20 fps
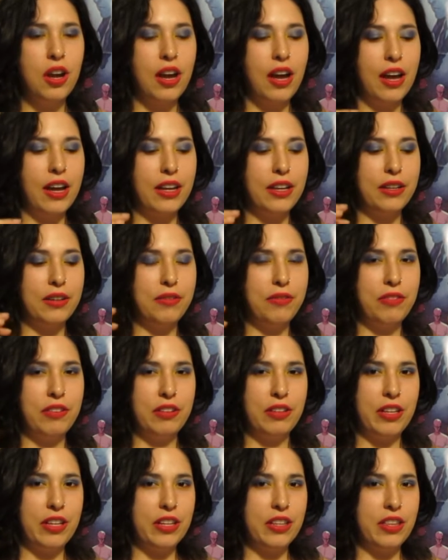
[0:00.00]
I feel
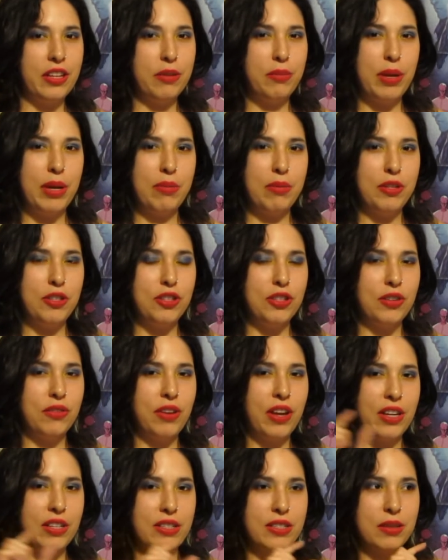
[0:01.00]
like they maybe should have
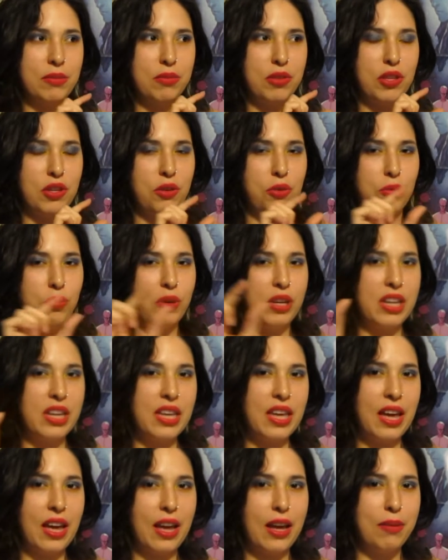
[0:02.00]
had something
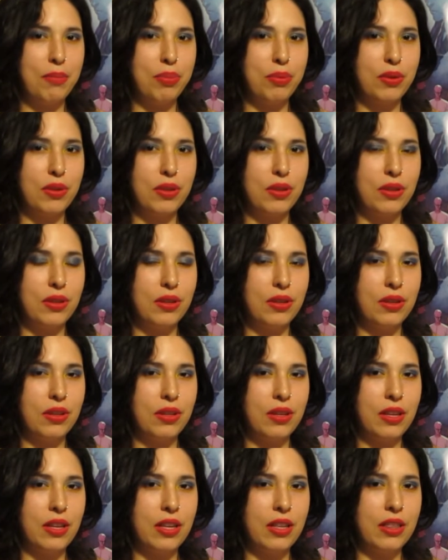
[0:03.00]
recap
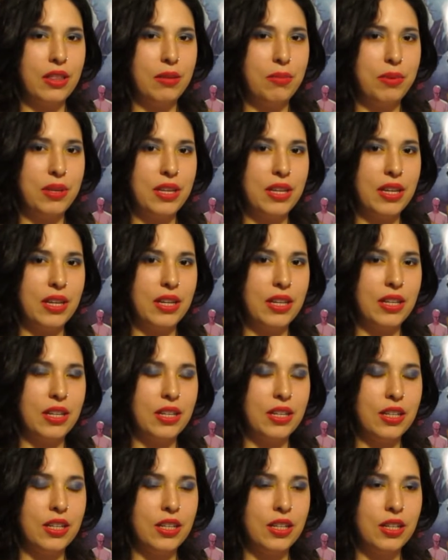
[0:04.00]
in the
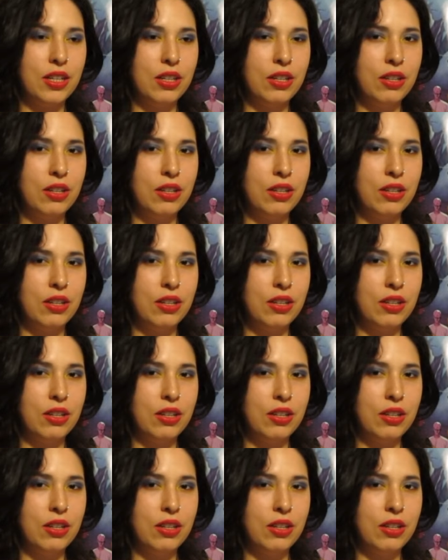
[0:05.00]
beginning